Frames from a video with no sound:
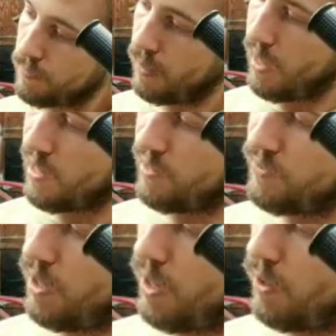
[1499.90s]
I don't
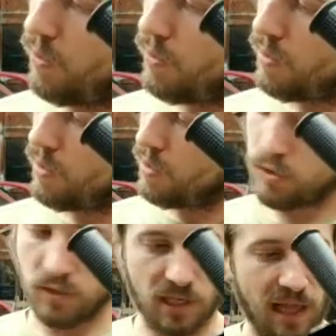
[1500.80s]
even know.
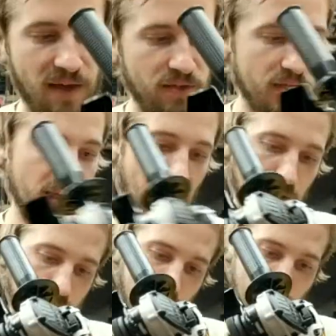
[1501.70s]
This one's
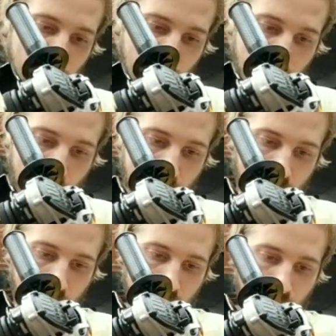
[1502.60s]
11,000.
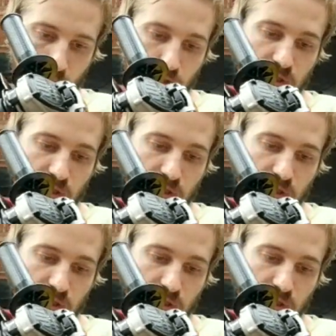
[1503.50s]
This one's